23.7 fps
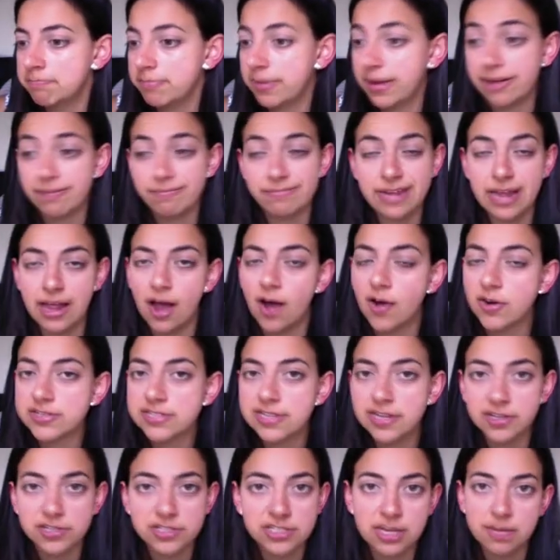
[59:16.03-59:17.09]
But our
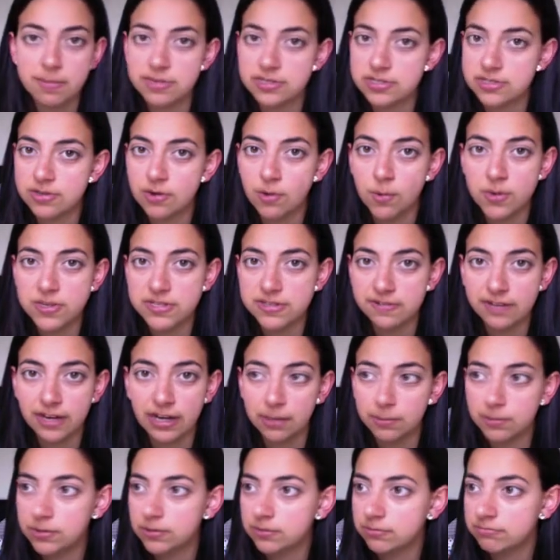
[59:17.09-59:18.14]
sales team is always
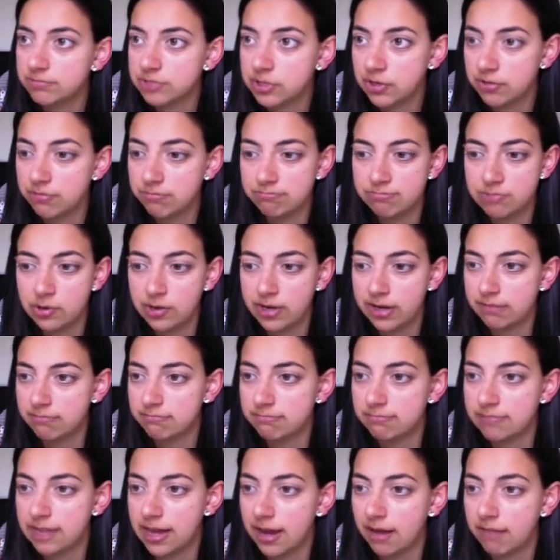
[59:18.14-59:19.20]
available, so you
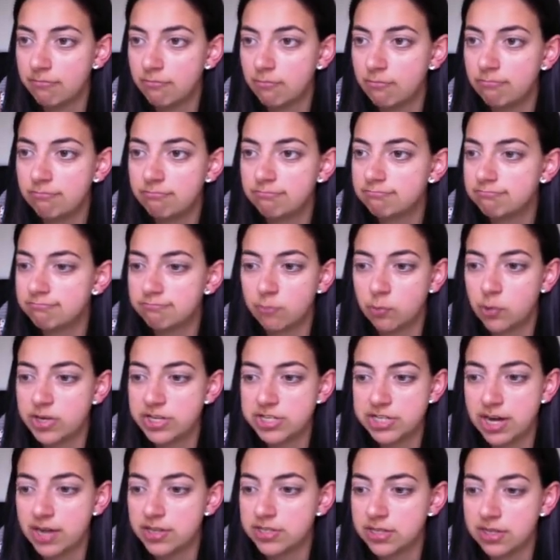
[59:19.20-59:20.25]
can
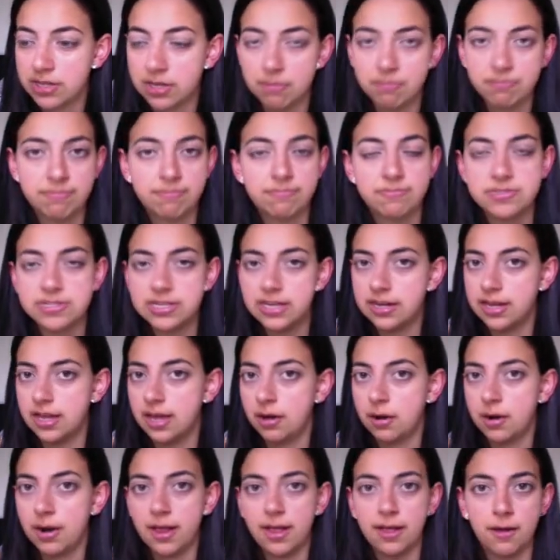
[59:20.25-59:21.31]
reach out to them, send
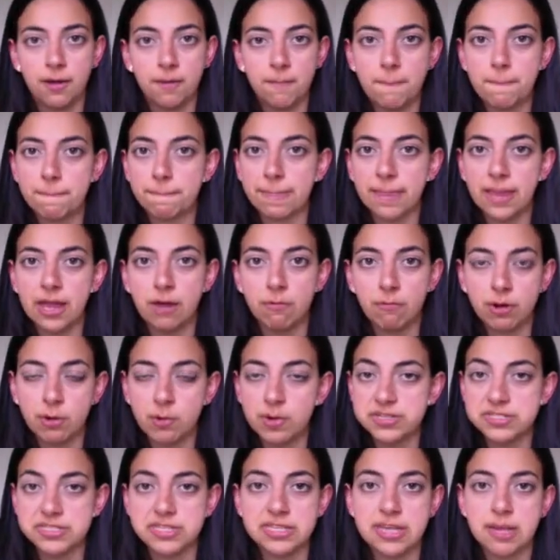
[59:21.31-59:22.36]
out a
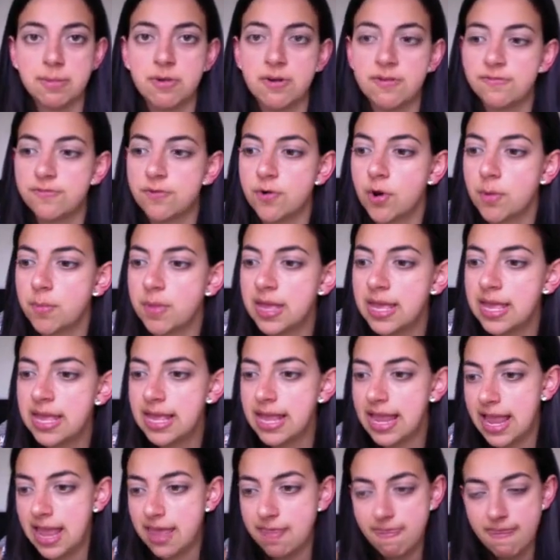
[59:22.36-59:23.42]
request a demo form,
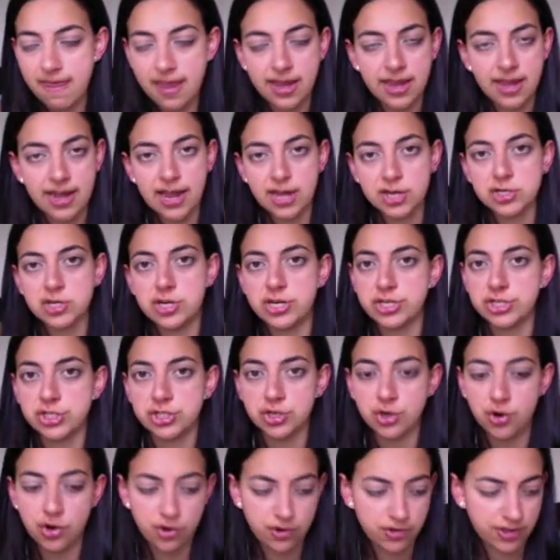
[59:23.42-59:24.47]
and they can actually
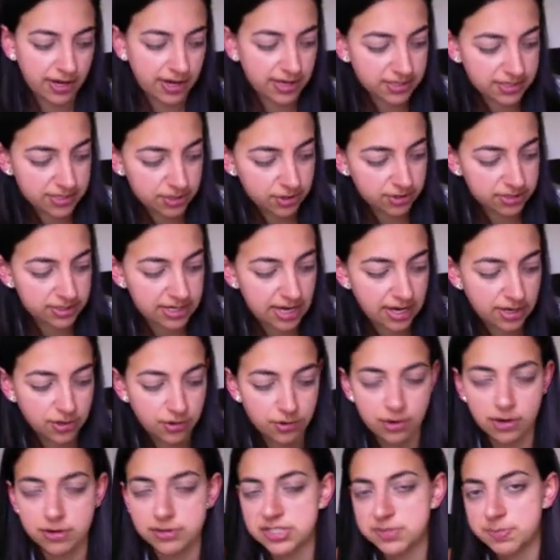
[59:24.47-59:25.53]
show you, they can send
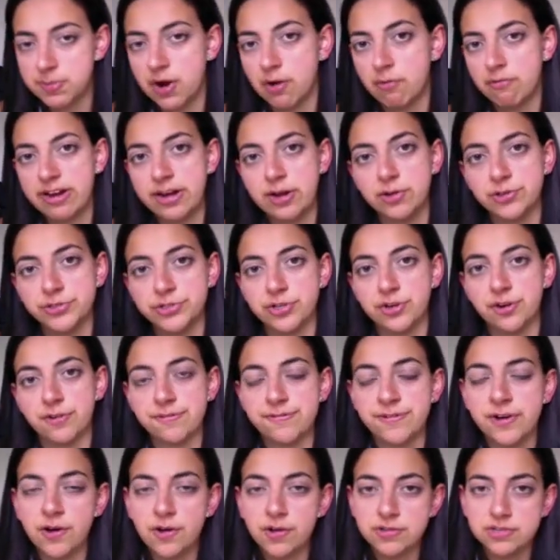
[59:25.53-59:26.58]
you a smart recall to your
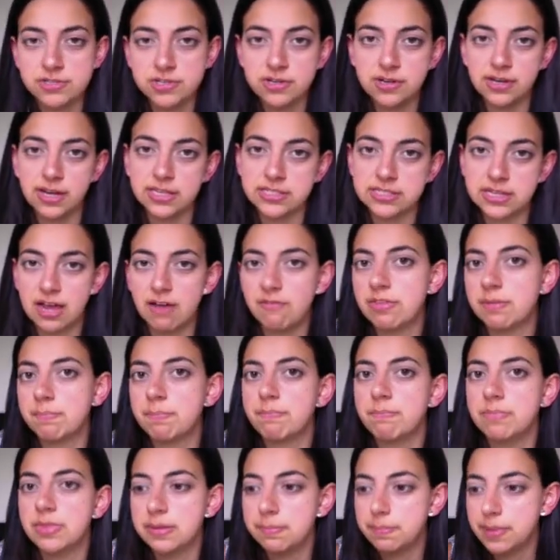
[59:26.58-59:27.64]
phone, so you get to have
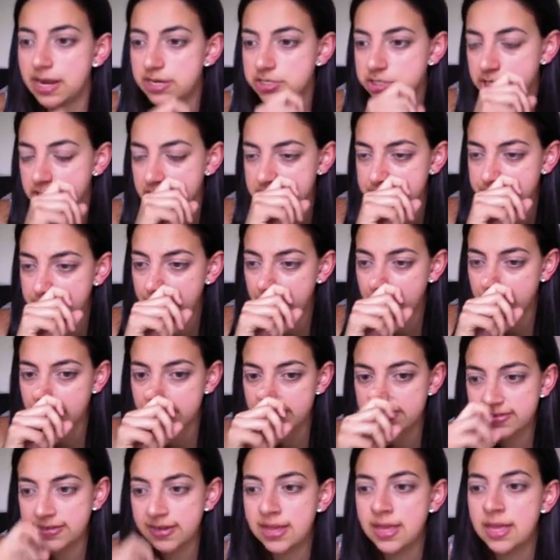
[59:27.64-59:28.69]
the patient
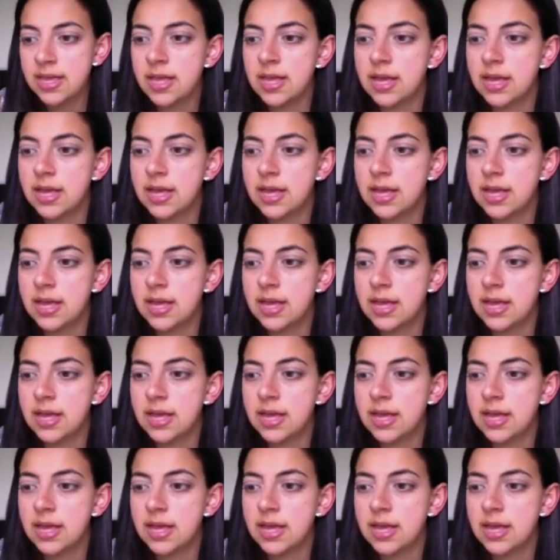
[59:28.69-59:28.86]
experience.